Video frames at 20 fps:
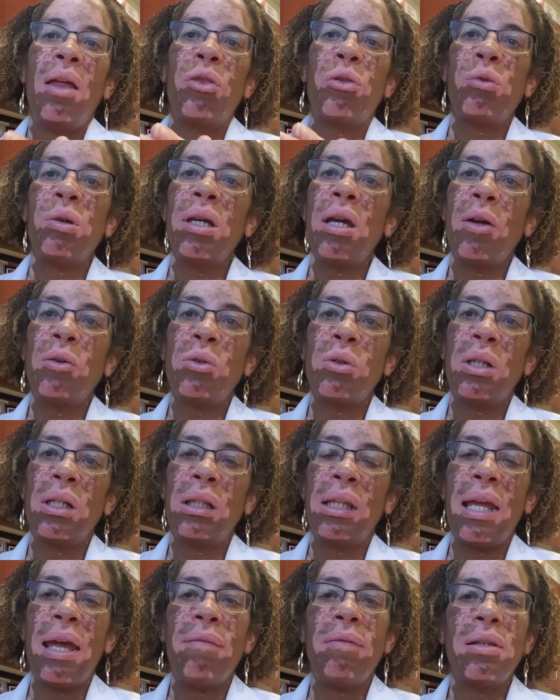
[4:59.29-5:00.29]

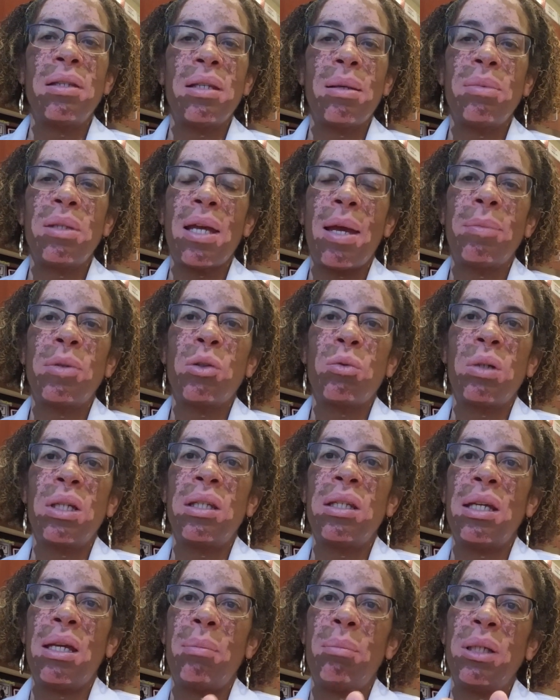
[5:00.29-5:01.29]
311, sometimes
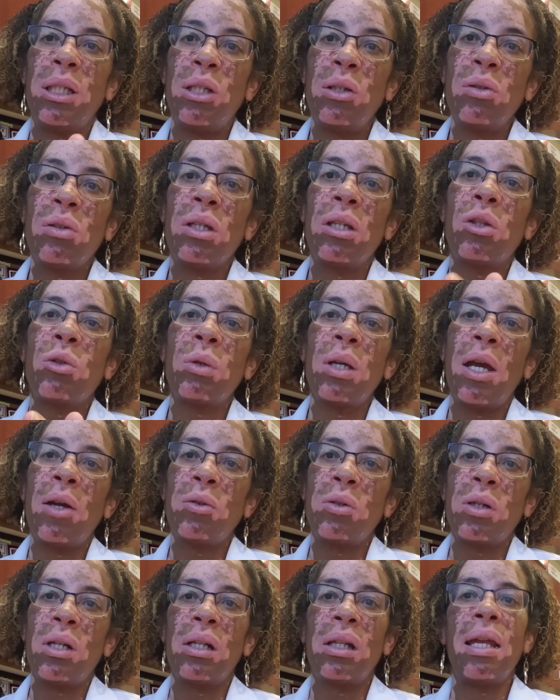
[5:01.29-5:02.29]
310, but usually
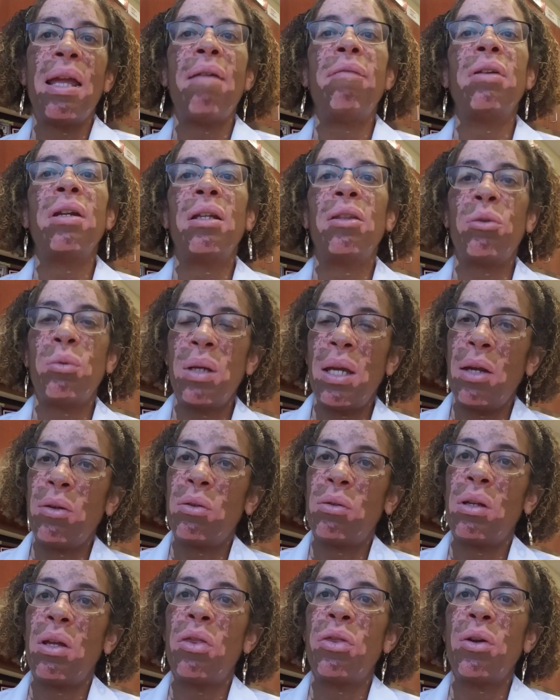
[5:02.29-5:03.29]
311 and
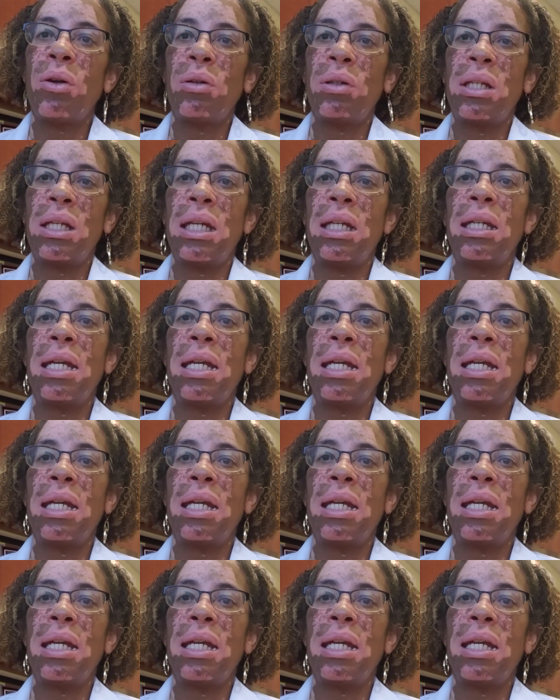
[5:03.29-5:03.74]
313